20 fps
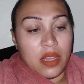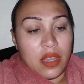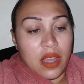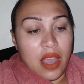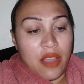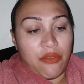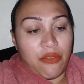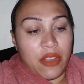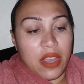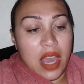
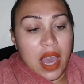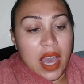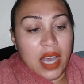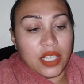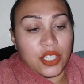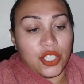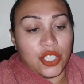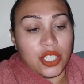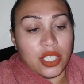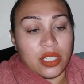every
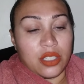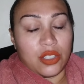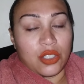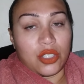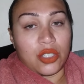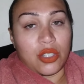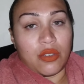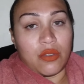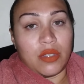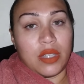action.
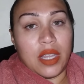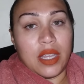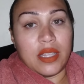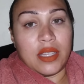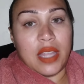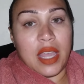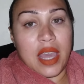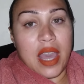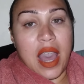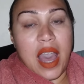So
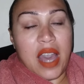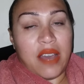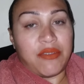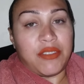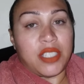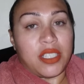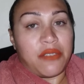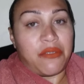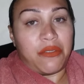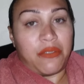they have
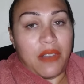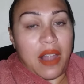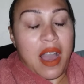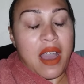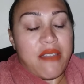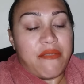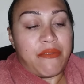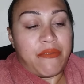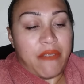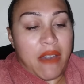to
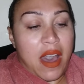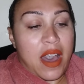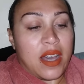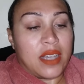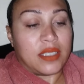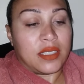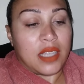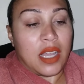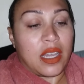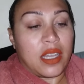fly
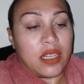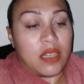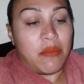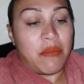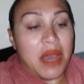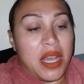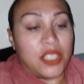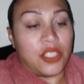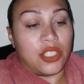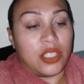fast. I can
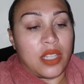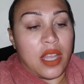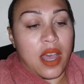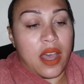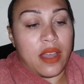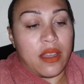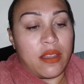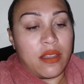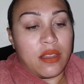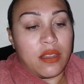imagine
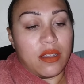that